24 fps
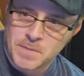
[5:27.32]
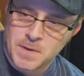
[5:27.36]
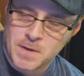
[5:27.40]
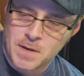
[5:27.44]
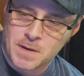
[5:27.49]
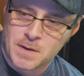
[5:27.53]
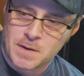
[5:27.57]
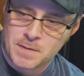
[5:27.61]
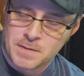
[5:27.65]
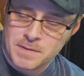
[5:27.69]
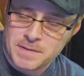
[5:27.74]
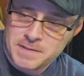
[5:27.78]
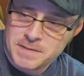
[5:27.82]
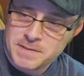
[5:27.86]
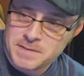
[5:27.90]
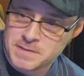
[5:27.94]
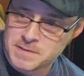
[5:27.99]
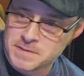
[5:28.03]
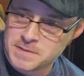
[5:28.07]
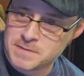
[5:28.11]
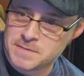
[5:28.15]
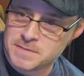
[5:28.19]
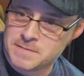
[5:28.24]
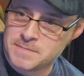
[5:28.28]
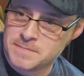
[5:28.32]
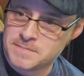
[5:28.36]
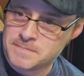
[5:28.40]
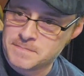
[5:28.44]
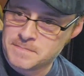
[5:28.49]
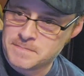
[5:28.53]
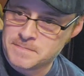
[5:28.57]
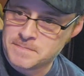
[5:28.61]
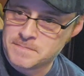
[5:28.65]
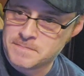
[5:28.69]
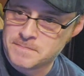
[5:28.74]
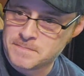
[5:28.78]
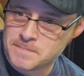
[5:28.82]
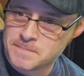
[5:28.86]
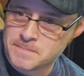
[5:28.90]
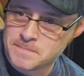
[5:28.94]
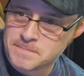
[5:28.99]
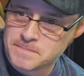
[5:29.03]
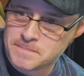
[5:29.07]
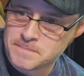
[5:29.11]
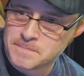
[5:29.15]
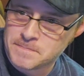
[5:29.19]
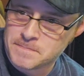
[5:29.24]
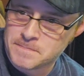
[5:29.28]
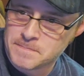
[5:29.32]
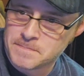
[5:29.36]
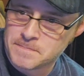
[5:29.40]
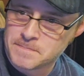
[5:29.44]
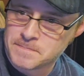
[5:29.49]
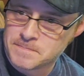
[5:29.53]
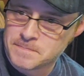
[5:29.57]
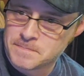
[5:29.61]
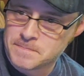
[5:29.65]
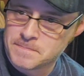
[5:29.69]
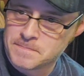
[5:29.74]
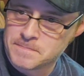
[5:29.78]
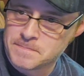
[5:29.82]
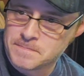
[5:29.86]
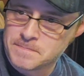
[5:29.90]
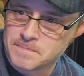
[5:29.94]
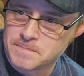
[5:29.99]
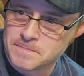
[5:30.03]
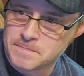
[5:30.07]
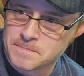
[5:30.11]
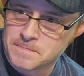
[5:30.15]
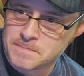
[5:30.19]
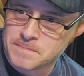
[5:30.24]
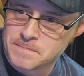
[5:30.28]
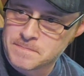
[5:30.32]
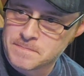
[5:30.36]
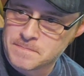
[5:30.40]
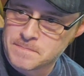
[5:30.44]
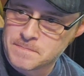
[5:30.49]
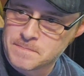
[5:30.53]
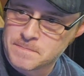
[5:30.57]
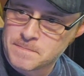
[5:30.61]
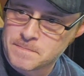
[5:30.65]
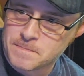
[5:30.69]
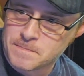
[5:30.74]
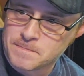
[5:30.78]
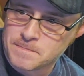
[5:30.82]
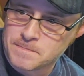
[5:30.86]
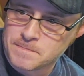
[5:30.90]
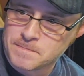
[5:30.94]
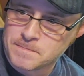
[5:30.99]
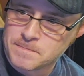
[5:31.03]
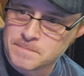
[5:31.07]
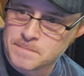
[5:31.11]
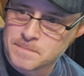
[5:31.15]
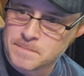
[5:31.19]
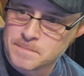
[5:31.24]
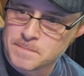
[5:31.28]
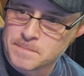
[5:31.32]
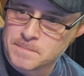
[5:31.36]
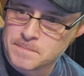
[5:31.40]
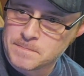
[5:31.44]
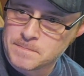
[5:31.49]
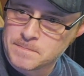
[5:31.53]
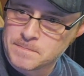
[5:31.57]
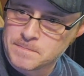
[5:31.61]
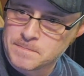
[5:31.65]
This person isn't speaking.